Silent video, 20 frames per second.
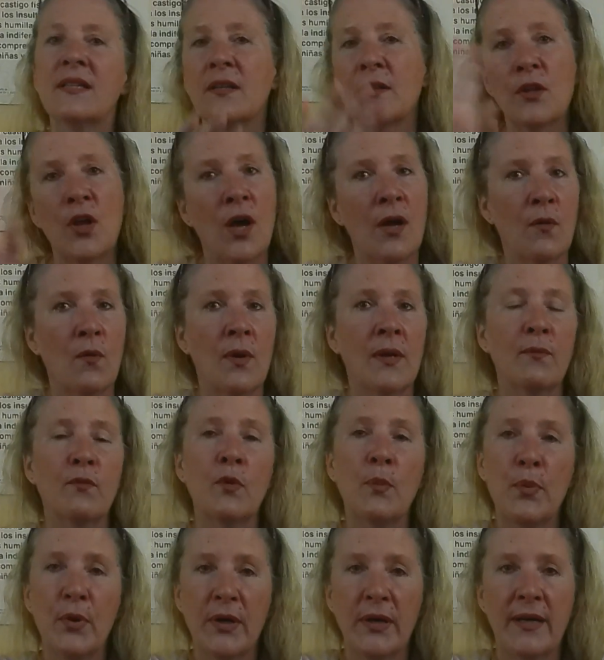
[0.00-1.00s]
it's a long one.
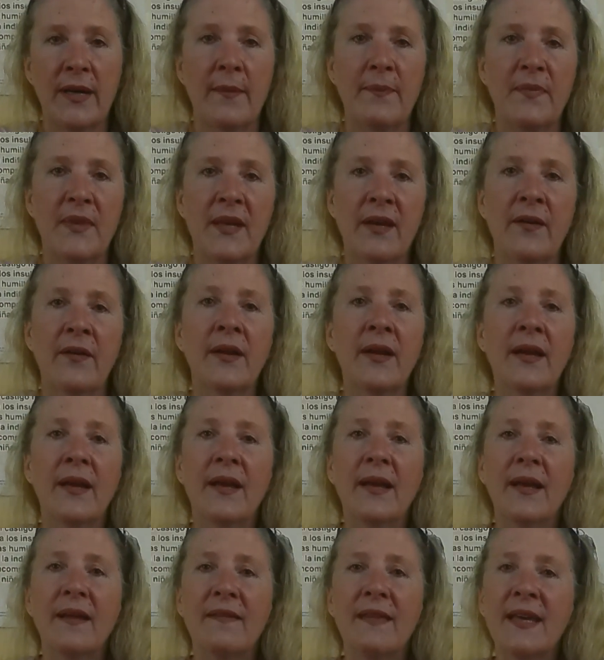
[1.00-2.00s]
We'll put it up there.
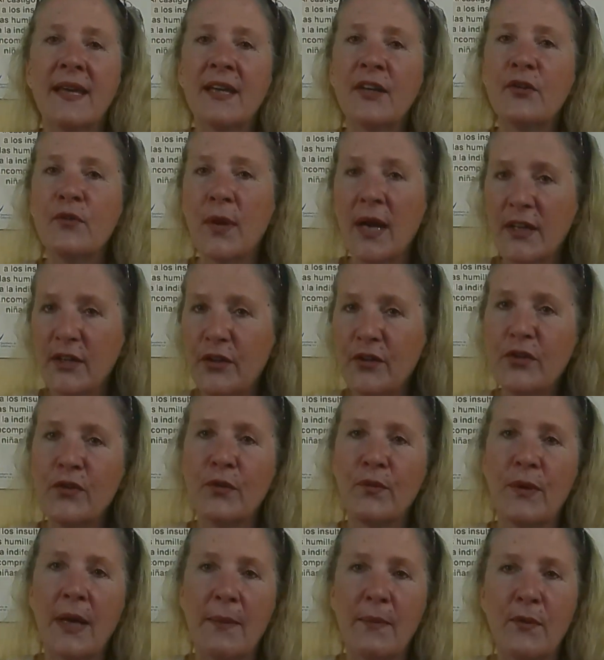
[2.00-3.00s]
They can direct you
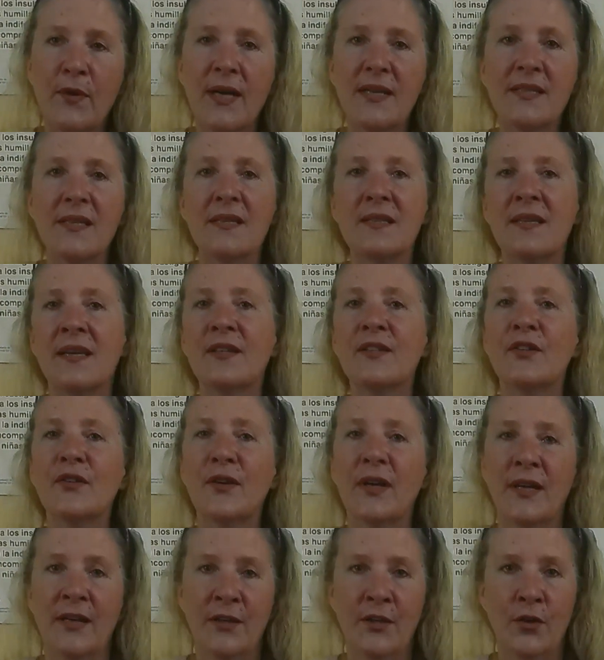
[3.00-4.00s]
to a rape crisis
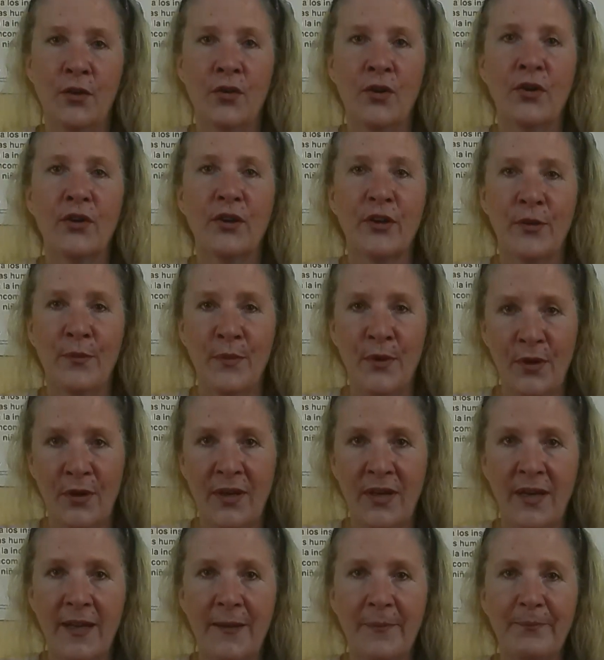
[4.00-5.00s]
center in your
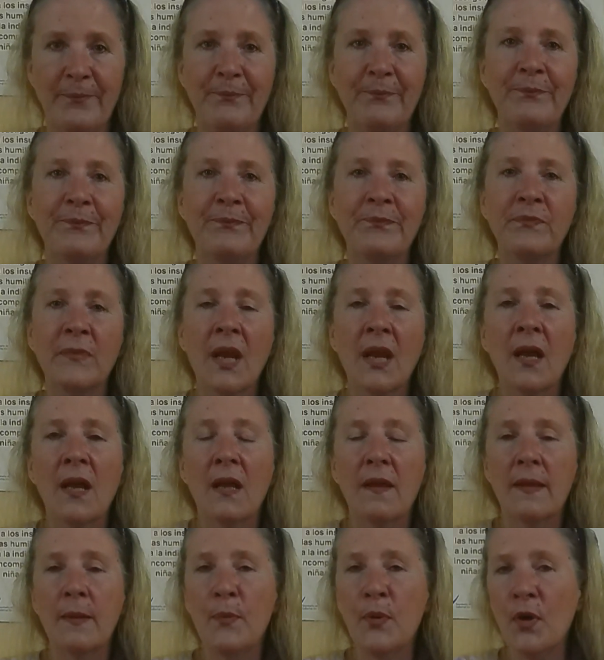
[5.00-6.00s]
community.
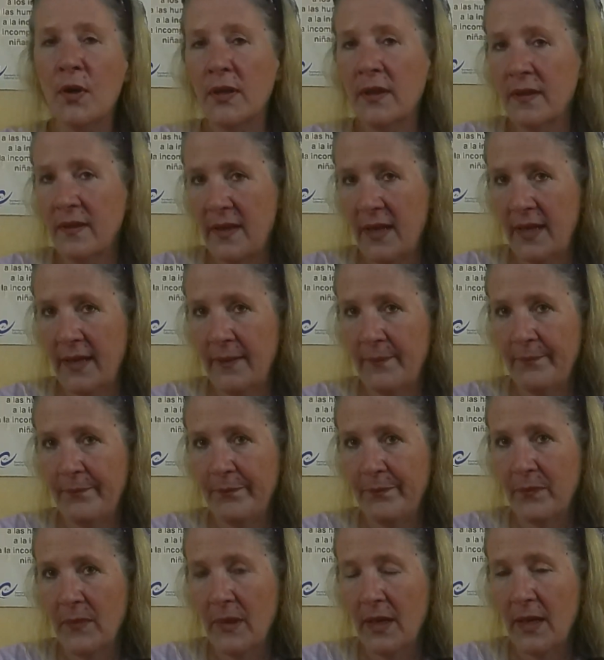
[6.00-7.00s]
The important thing
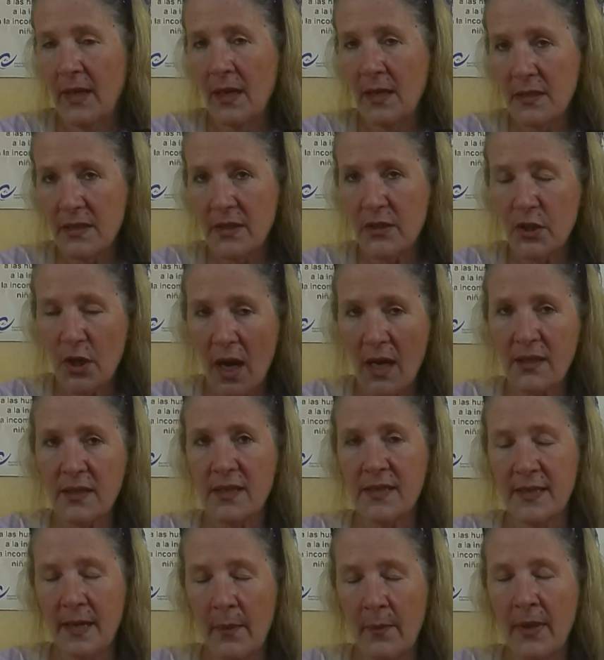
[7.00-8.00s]
is to talk to
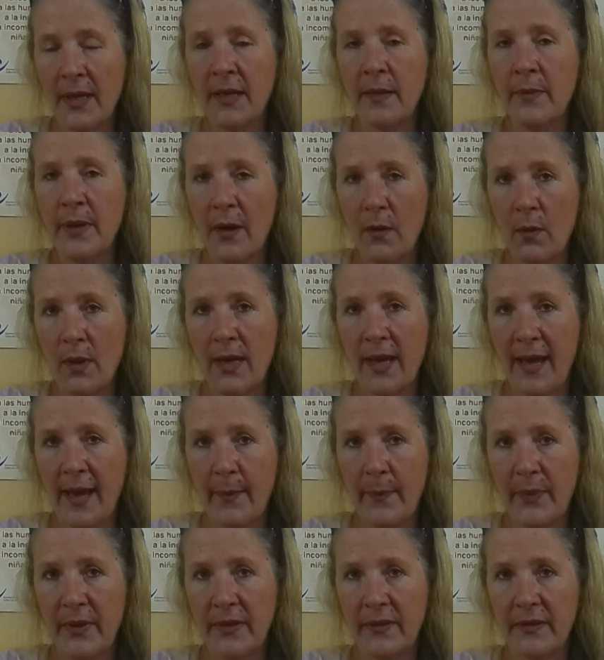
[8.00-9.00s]
somebody about what
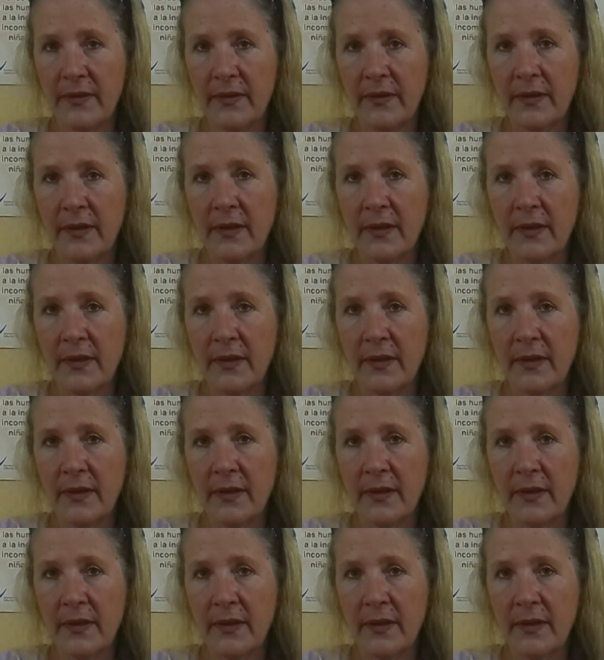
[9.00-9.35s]
happened.